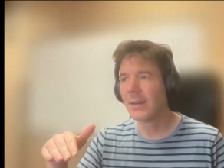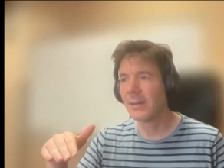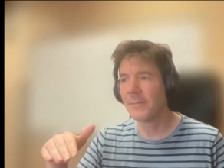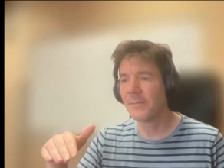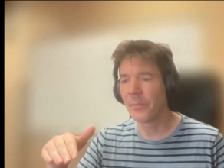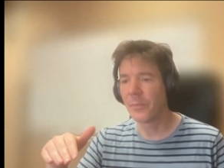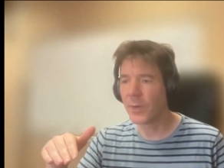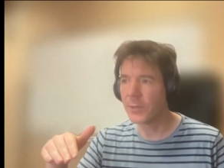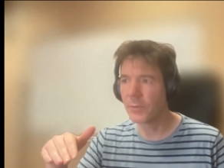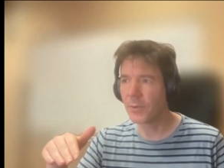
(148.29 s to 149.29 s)
um,
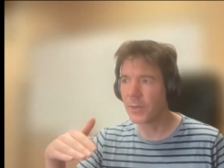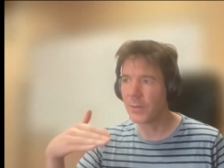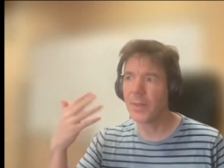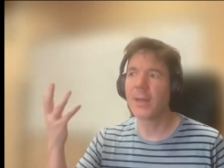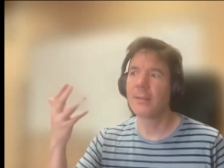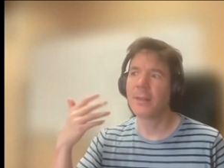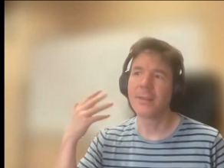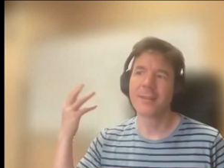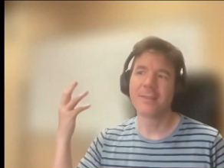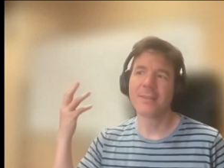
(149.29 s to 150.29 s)
rachel brought up that
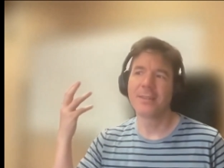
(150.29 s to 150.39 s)
like